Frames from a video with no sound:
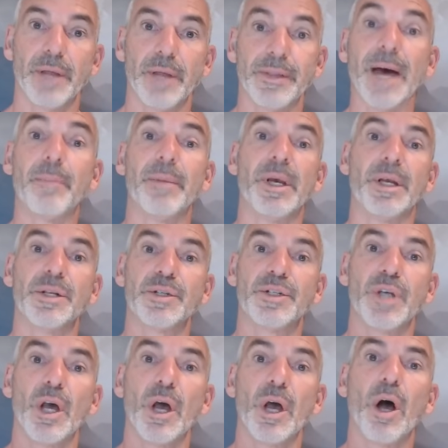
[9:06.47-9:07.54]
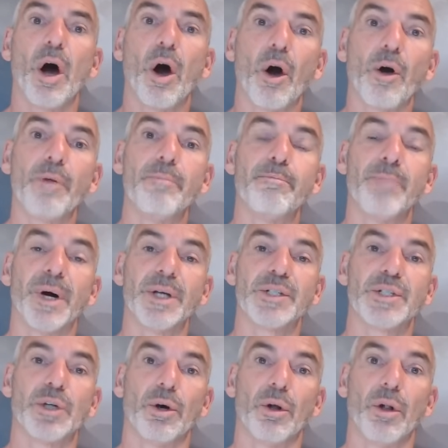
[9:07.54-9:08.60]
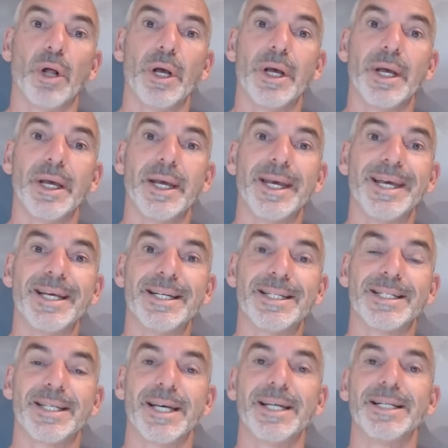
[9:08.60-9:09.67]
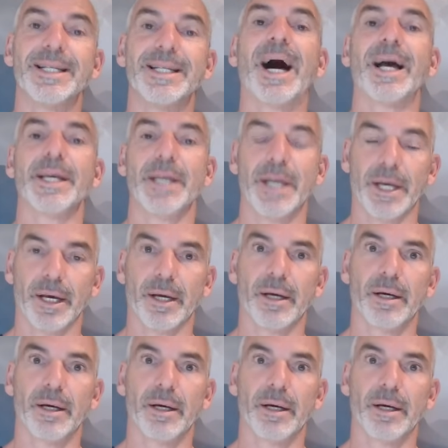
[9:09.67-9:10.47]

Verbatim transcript: That means heart muscle is dying.